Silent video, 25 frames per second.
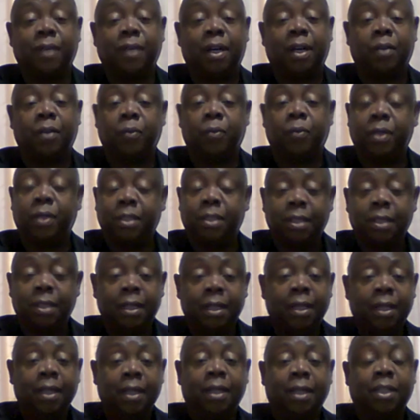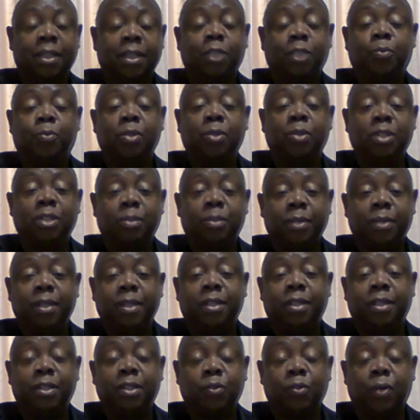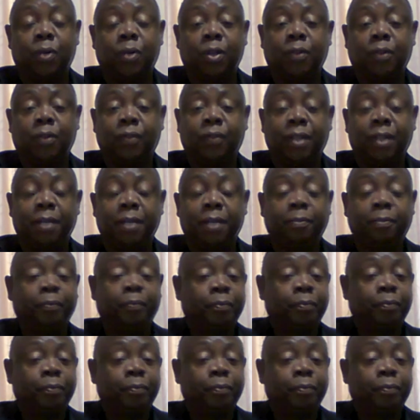R words. Responsibility is one of them,